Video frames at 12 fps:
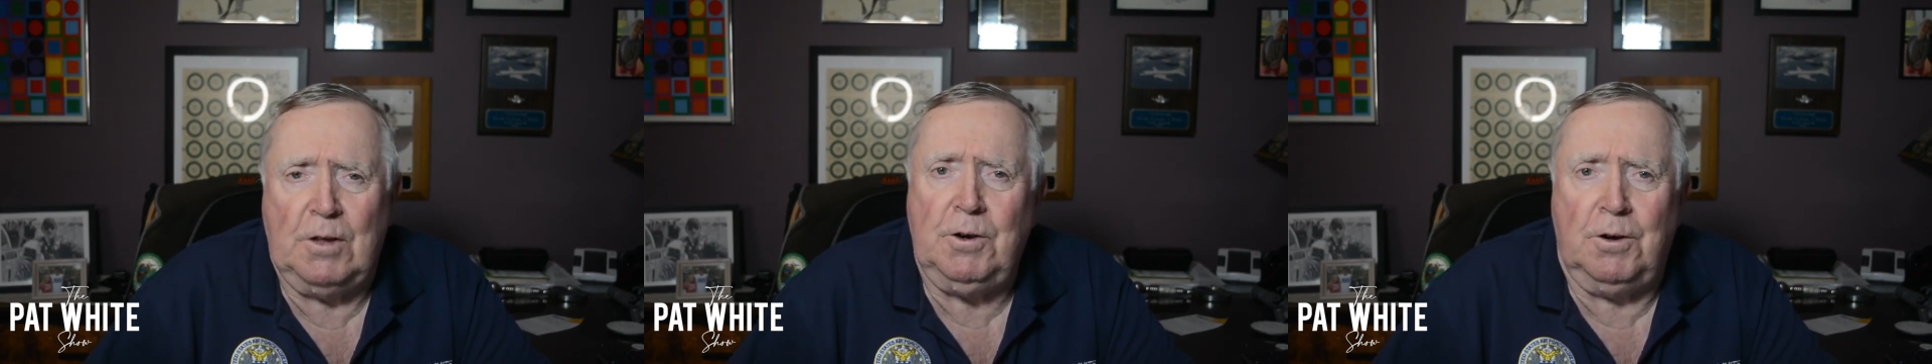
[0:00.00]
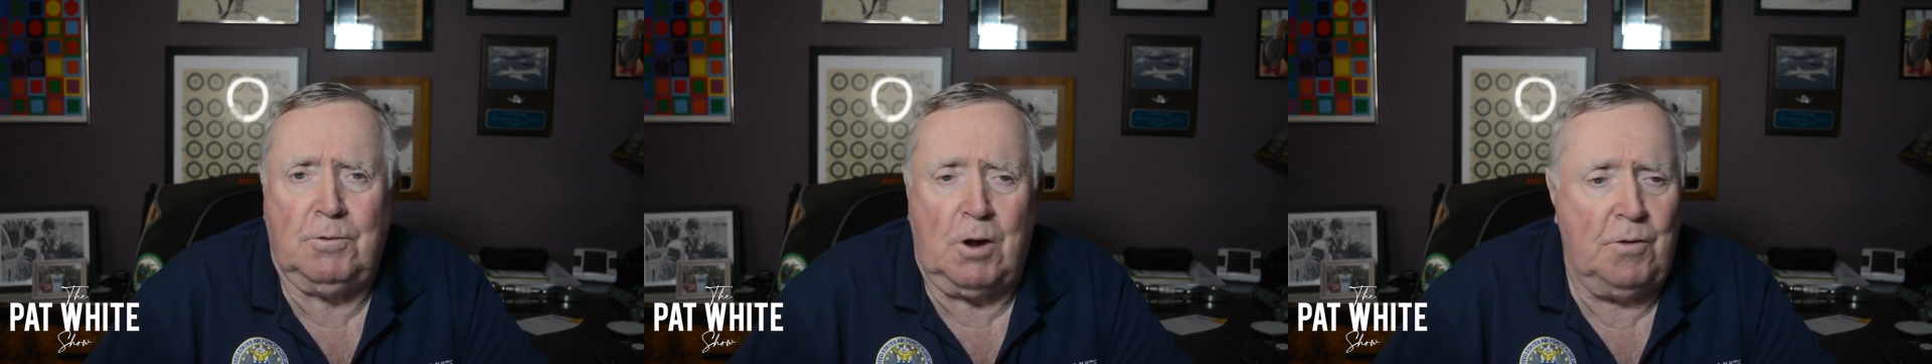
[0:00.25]

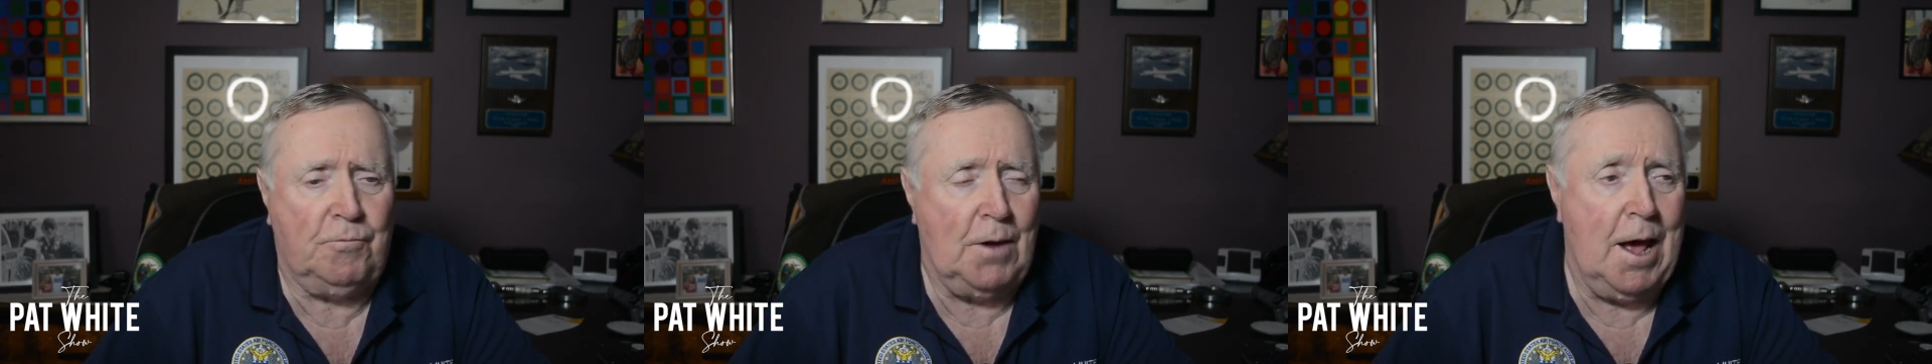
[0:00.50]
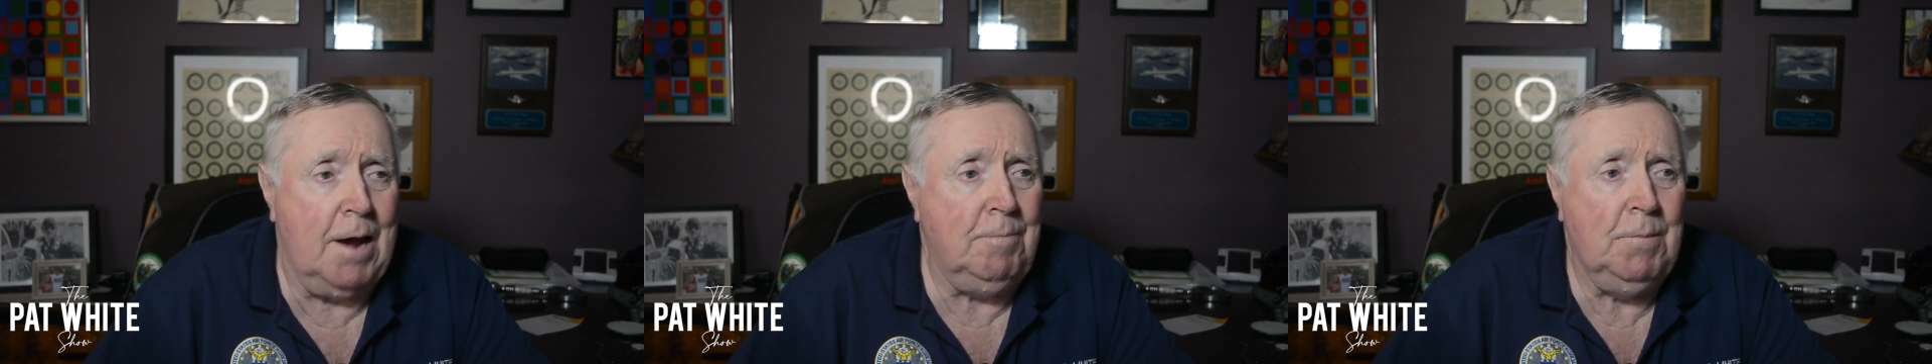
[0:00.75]
You're going to
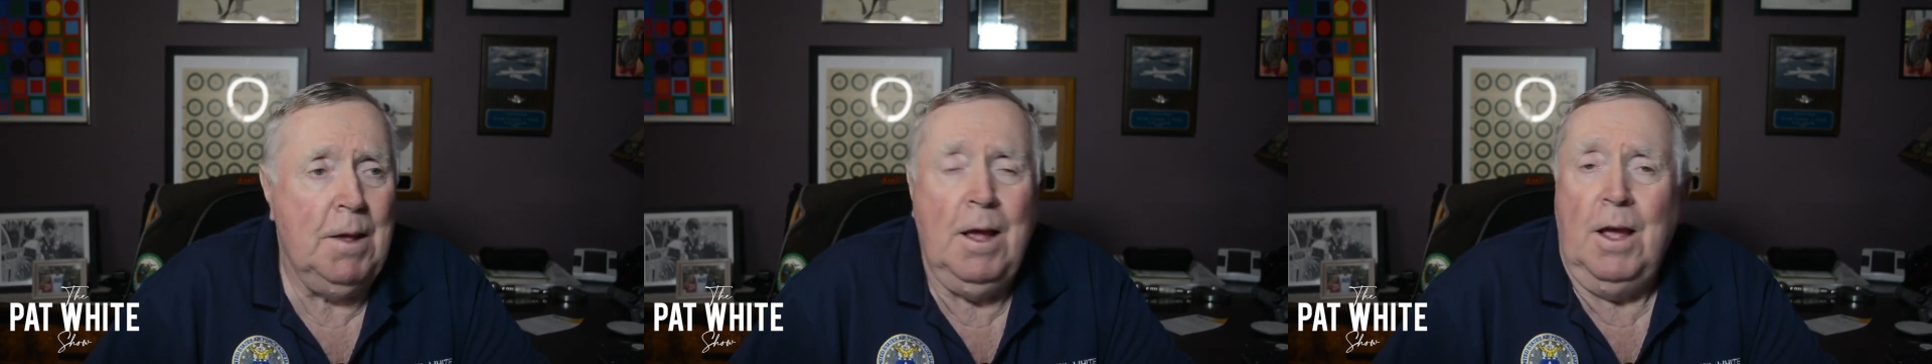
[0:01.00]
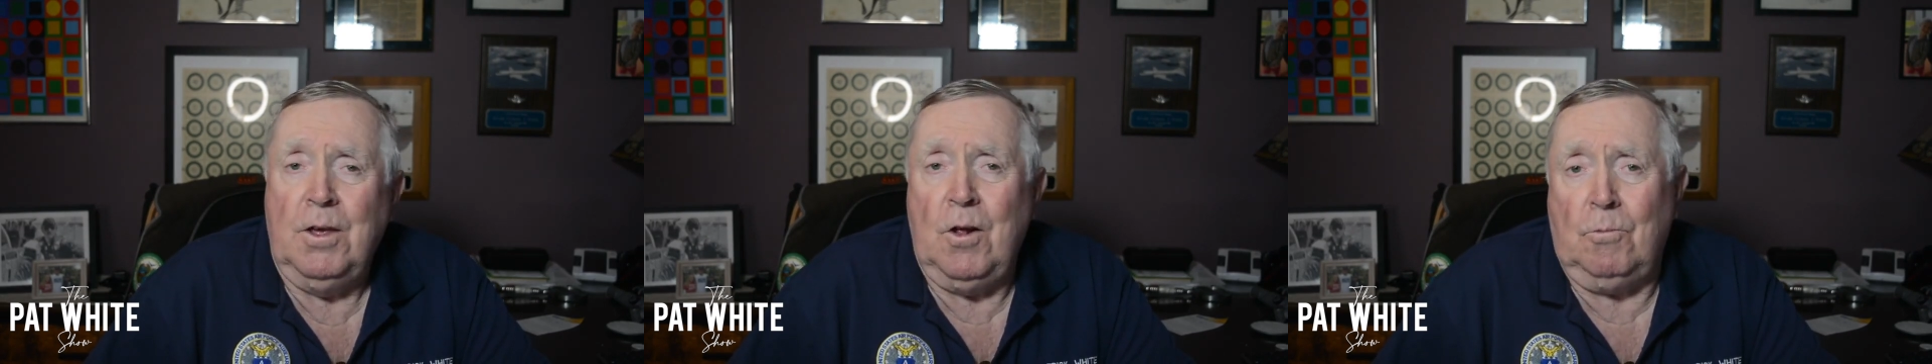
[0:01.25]
fly
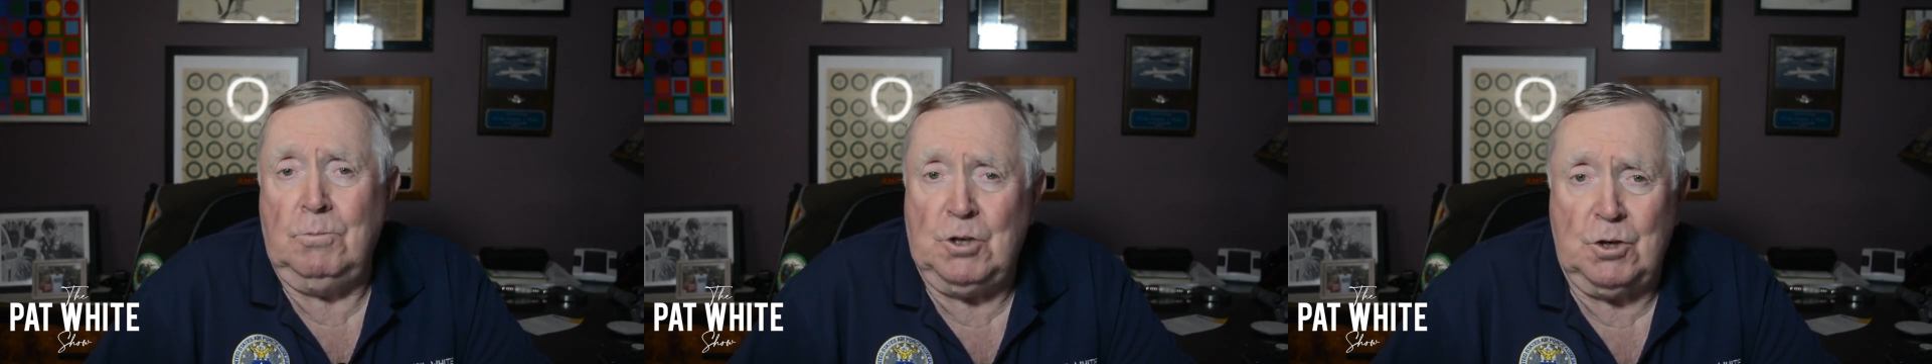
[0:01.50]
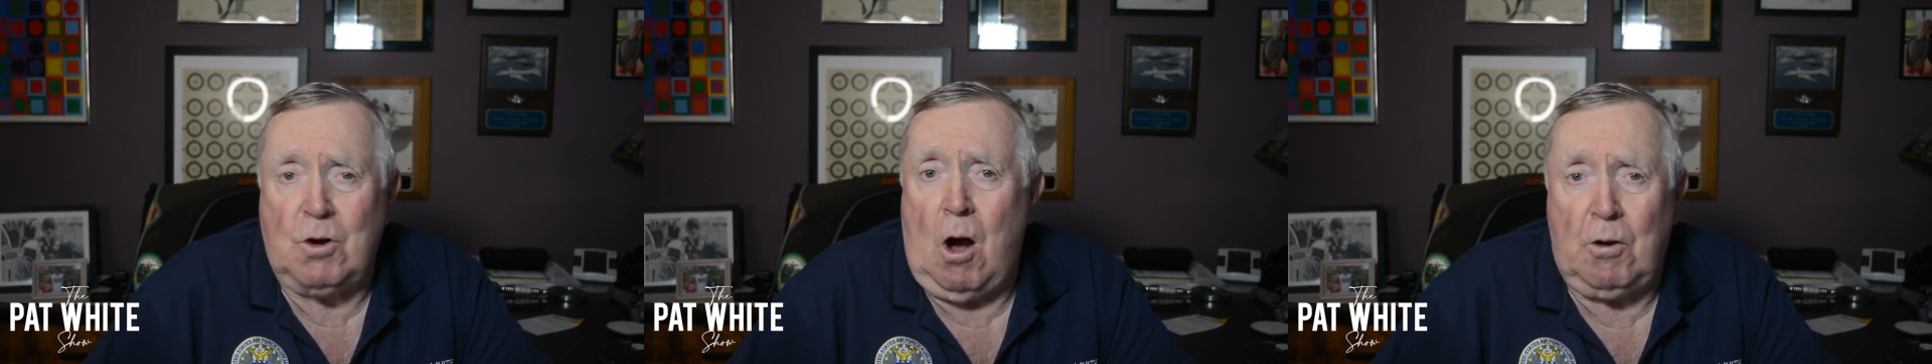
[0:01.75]
from
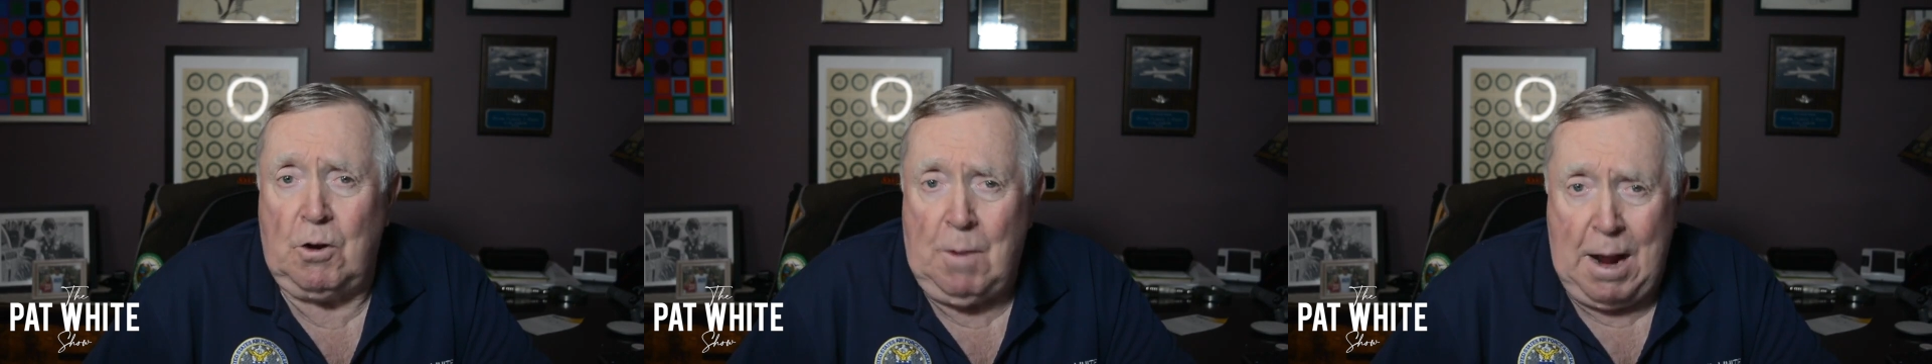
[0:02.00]
Chicago to